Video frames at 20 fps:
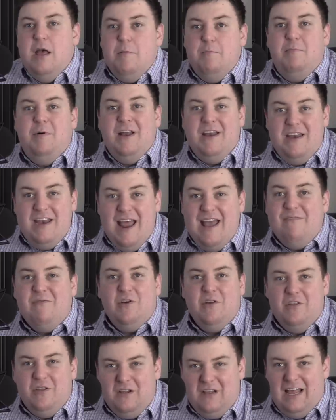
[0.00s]
But
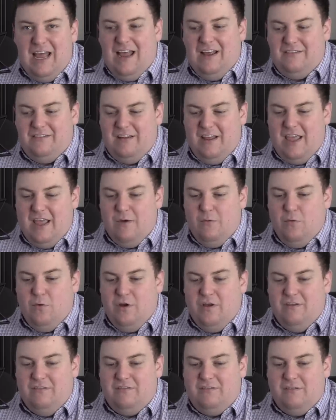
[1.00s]
nevertheless, it
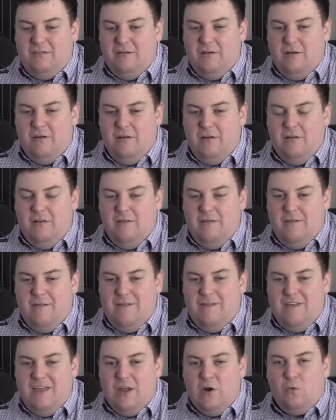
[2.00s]
was
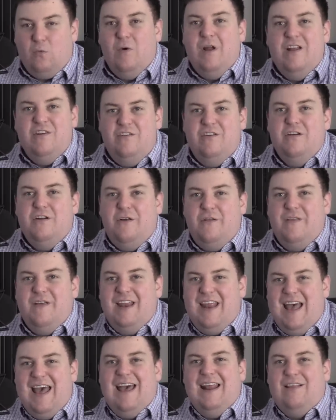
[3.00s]
the original
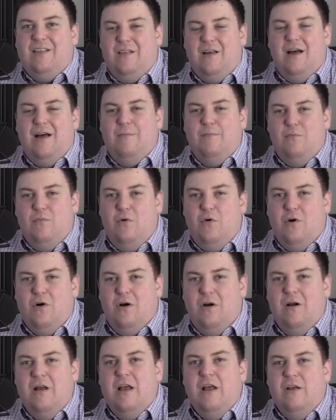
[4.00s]
that had a lot
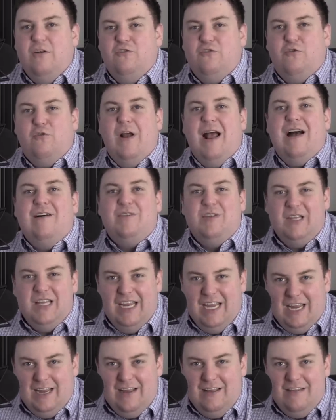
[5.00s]
more
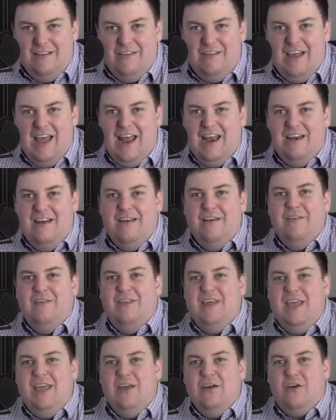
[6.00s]
traveling than
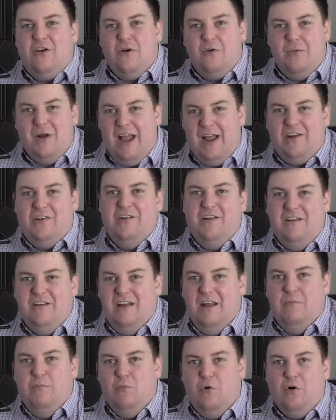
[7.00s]
the correction
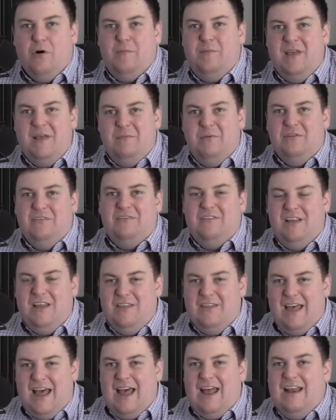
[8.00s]
did. More people
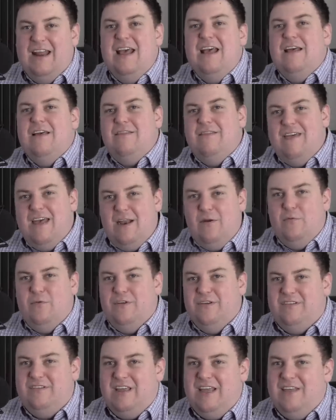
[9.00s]
see that than
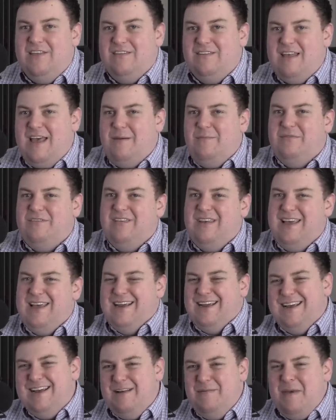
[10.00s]
will see them
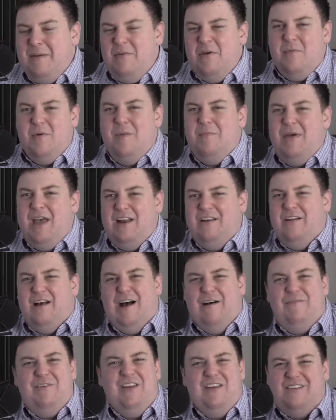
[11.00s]
saying, oh, maybe we begged
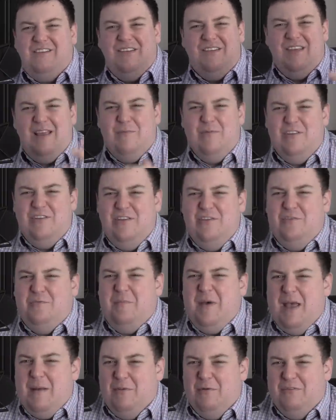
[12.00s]
off. And it's the same with
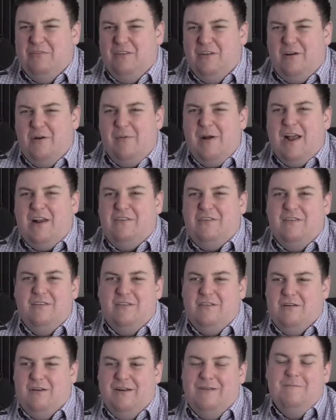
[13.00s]
newspapers. The
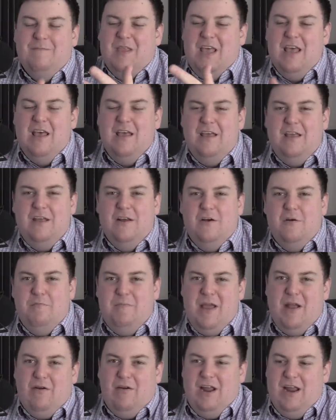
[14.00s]
corrections are, you know,
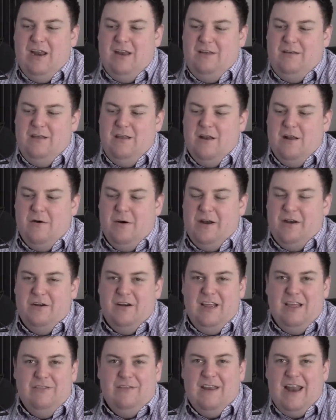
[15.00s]
buried, you know,
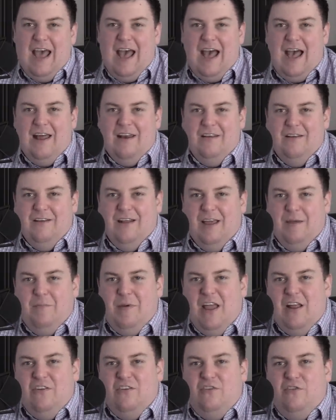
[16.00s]
underneath an ad on like
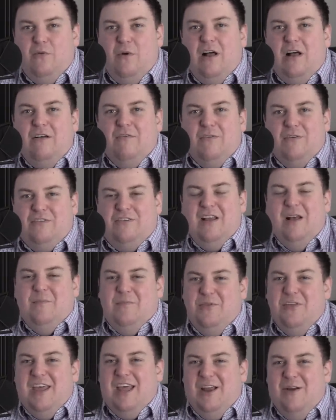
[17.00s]
page 12 or
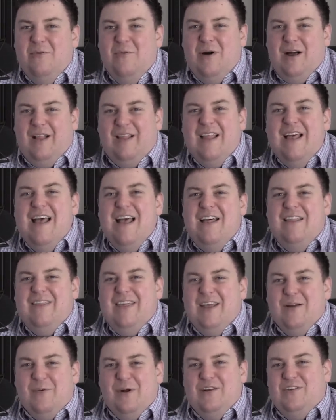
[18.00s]
something. Well,
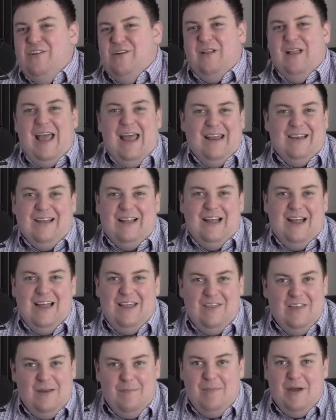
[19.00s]
the original
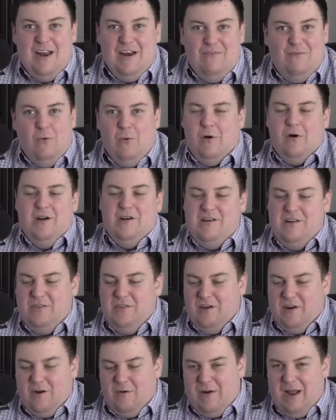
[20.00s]
headline that might have warranted
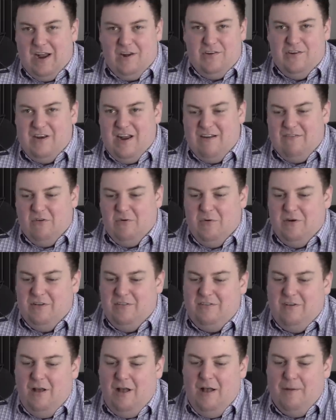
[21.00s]
the correction, everyone
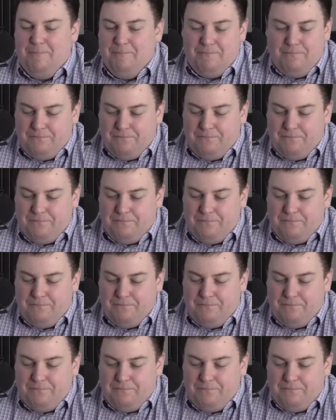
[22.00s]
saw.